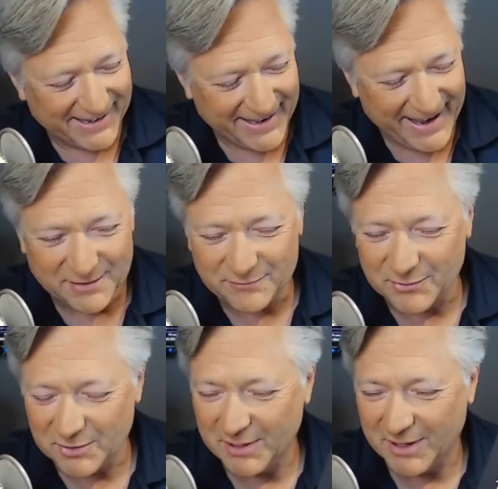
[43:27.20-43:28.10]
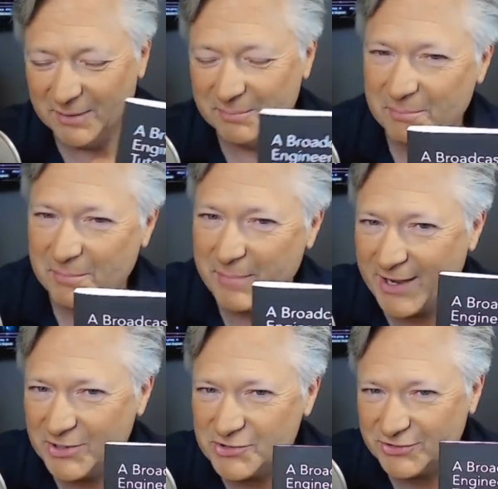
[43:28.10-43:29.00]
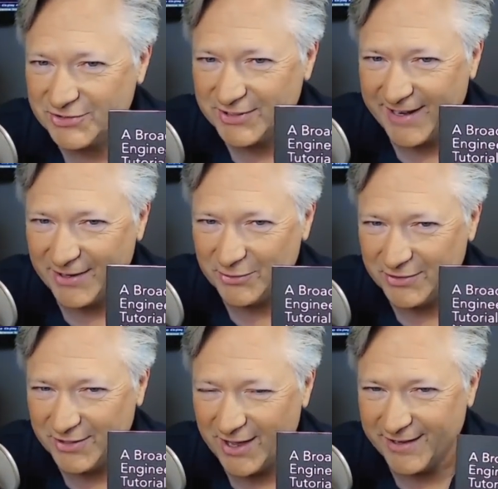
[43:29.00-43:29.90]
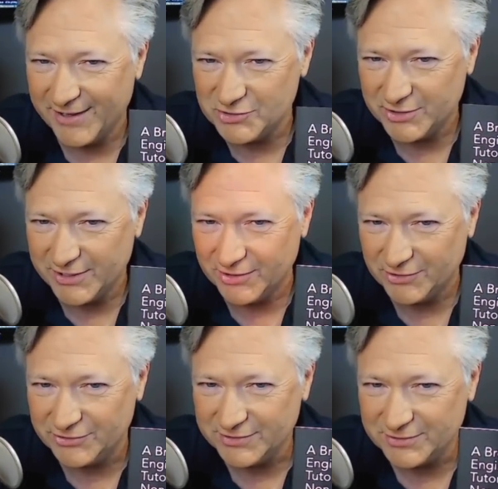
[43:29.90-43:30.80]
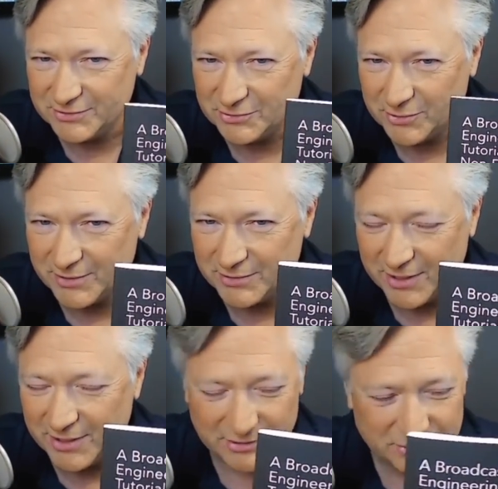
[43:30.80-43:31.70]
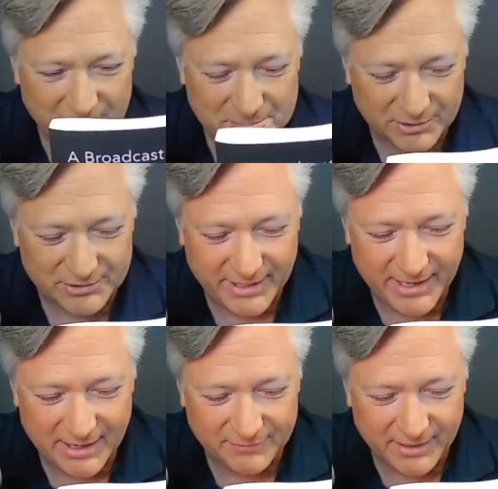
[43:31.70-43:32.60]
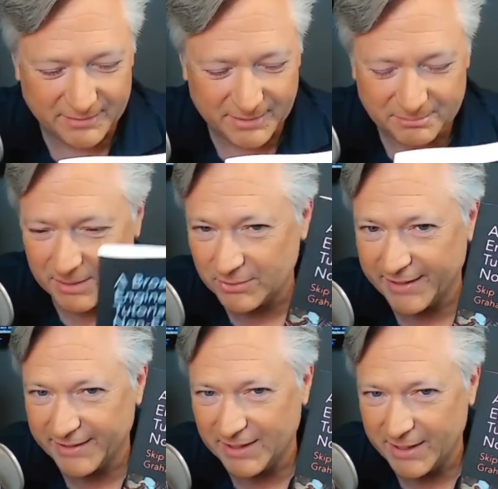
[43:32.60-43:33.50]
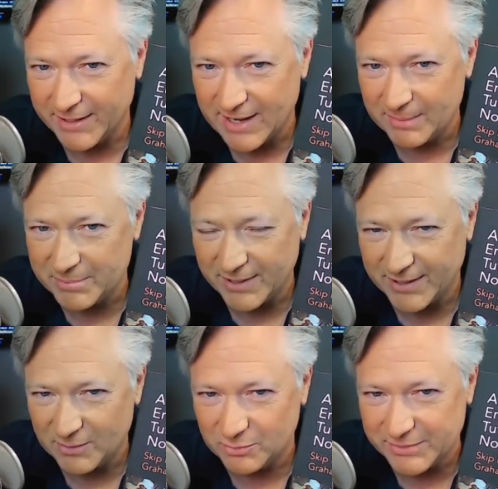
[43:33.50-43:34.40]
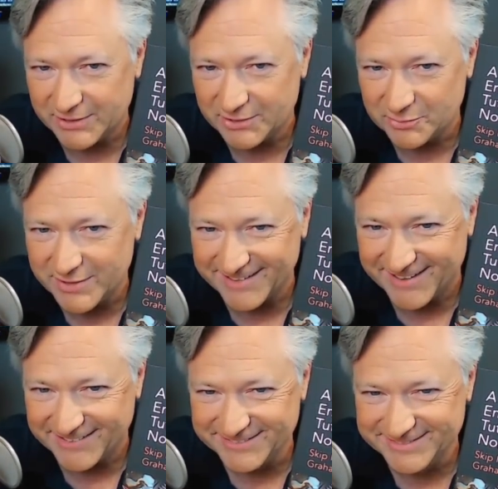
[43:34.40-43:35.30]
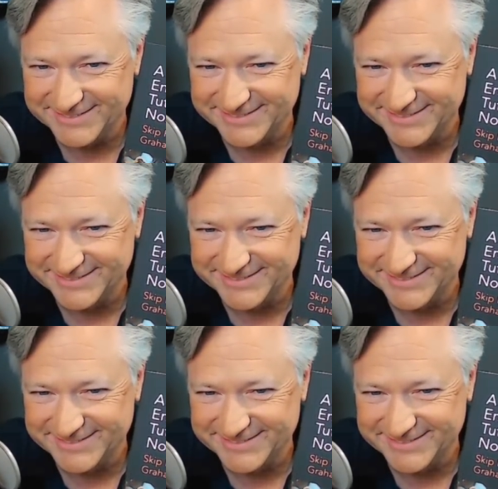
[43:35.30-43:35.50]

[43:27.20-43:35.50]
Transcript: uh, and for uh, managers and other non-engineers, Great, uh, great book to have. I, I'm, I'm glad I got my copy, and I will begin to read it now.